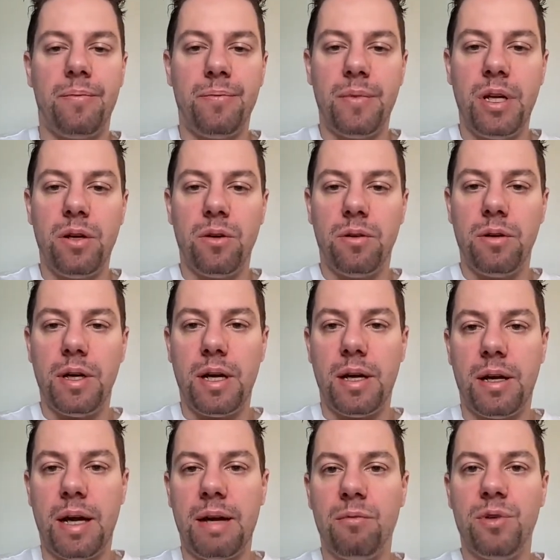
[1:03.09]
you know,
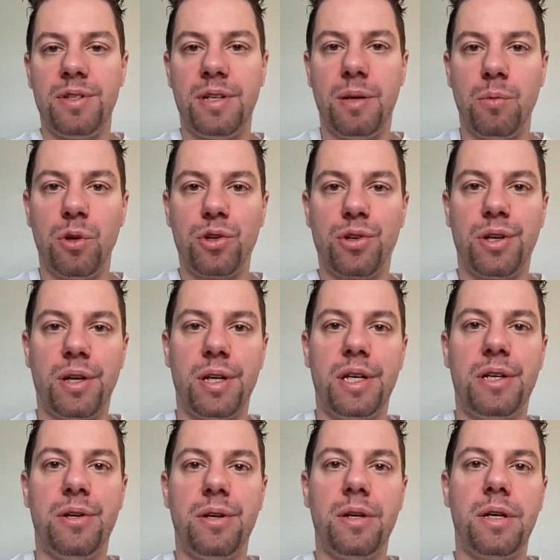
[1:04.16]
uh, I was an emotional
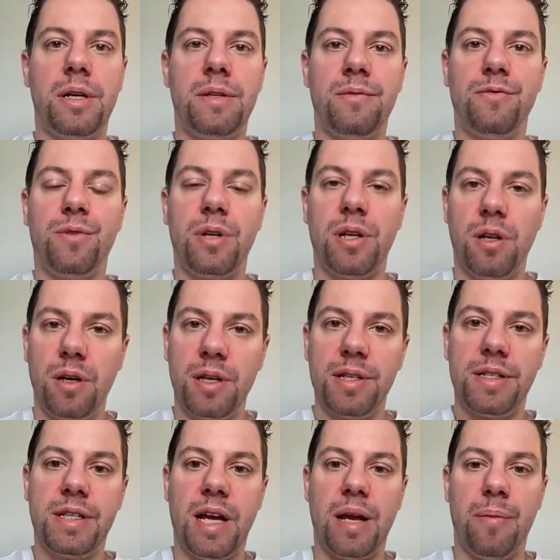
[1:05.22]
leader, and for the longest
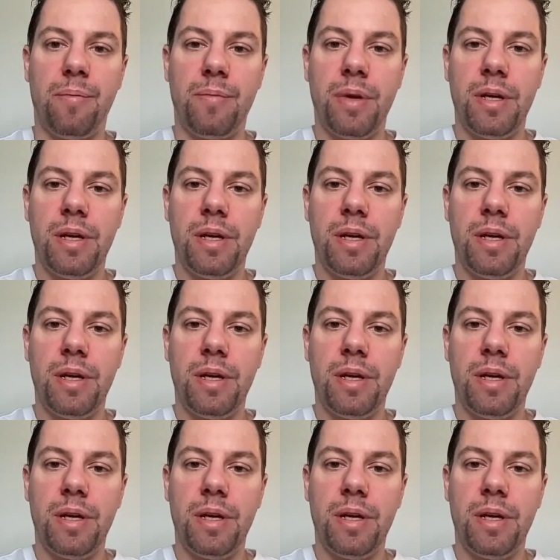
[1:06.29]
time,